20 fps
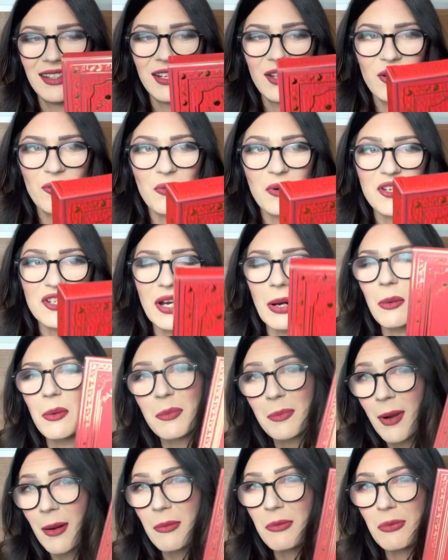which I will
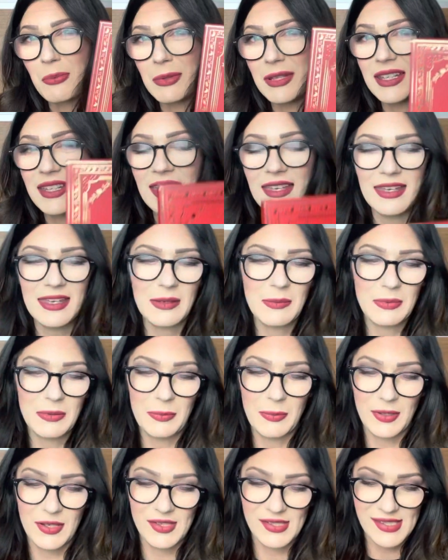probably keep
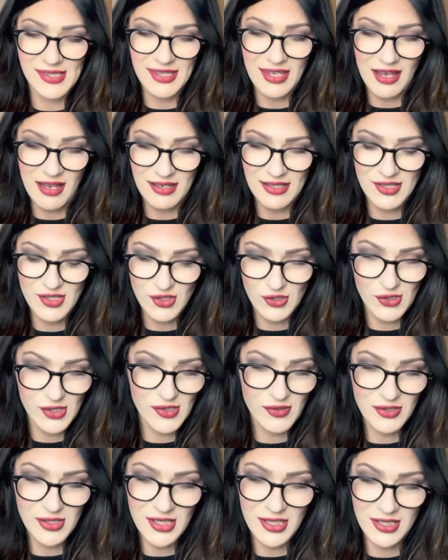because that is
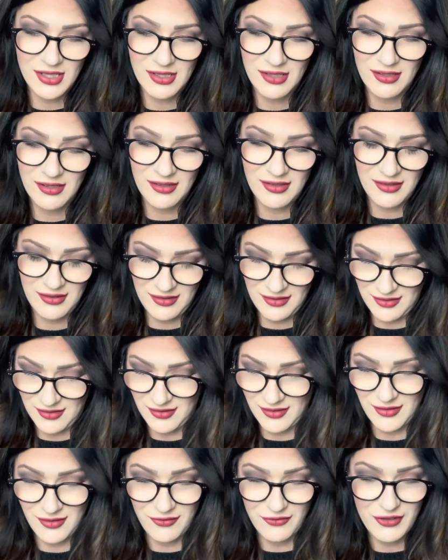just
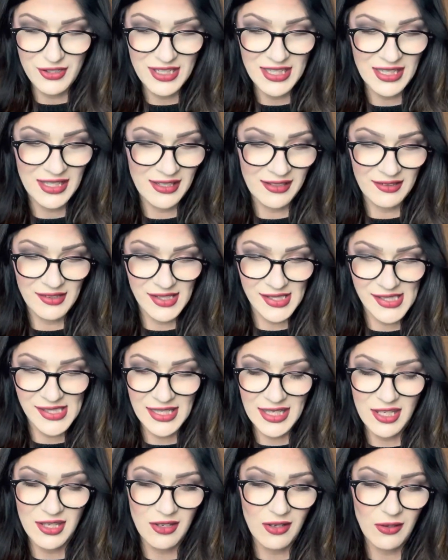ridiculously
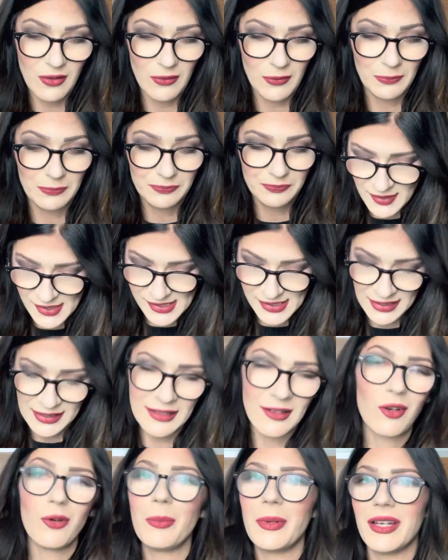cute. There's a
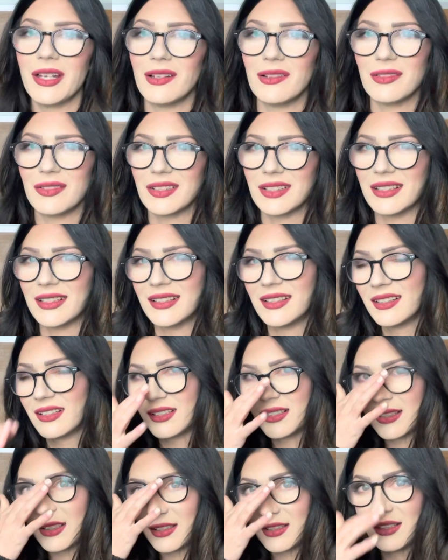little bit of a
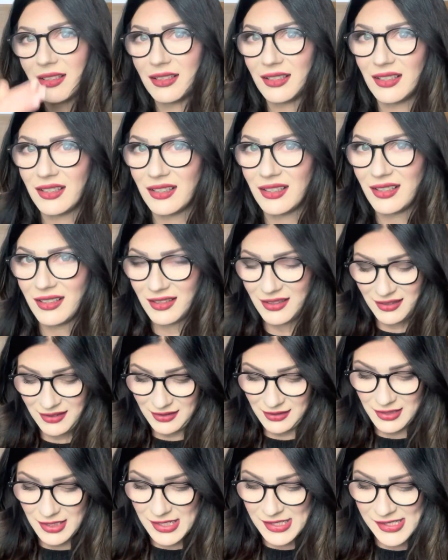
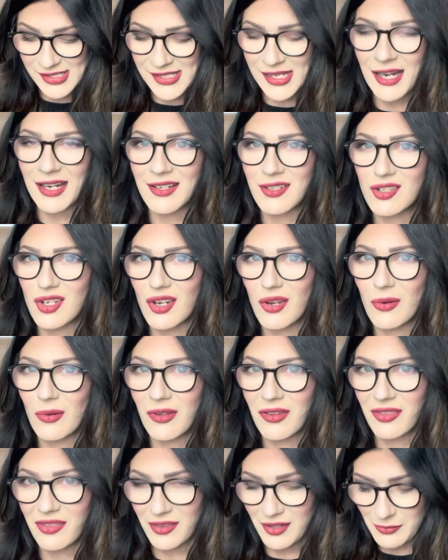inside
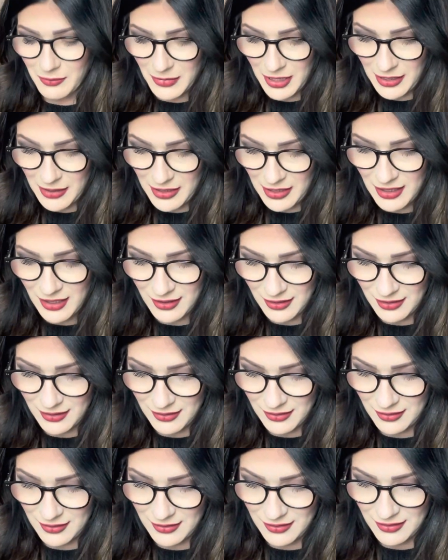joke that my
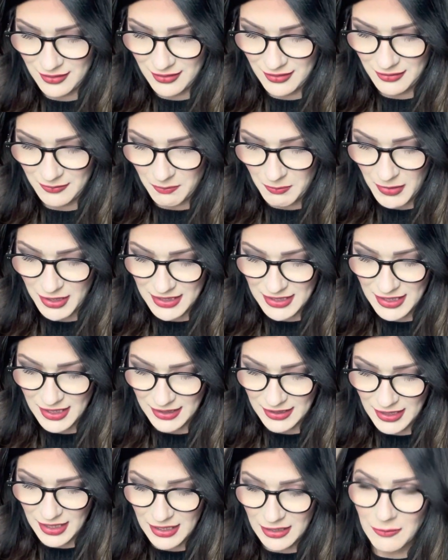
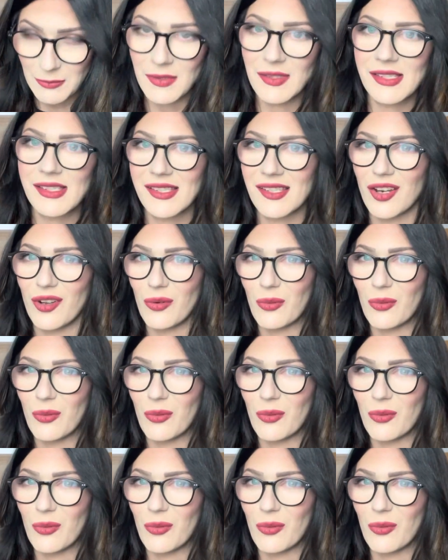nickname is Snow